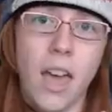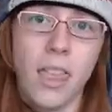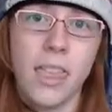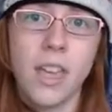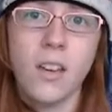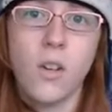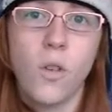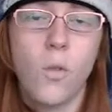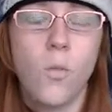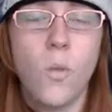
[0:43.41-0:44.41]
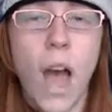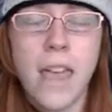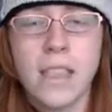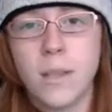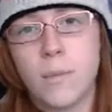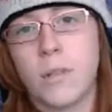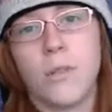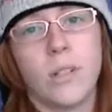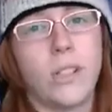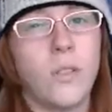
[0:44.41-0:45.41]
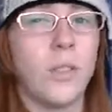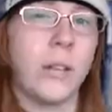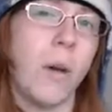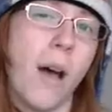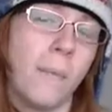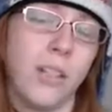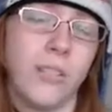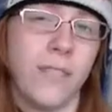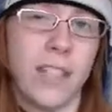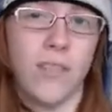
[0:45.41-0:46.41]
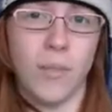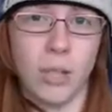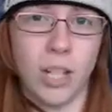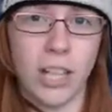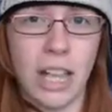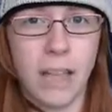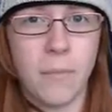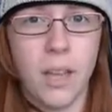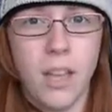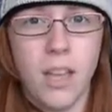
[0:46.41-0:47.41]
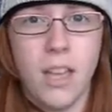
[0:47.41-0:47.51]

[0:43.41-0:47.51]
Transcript: I think why this book was so popular and received so much acclaim,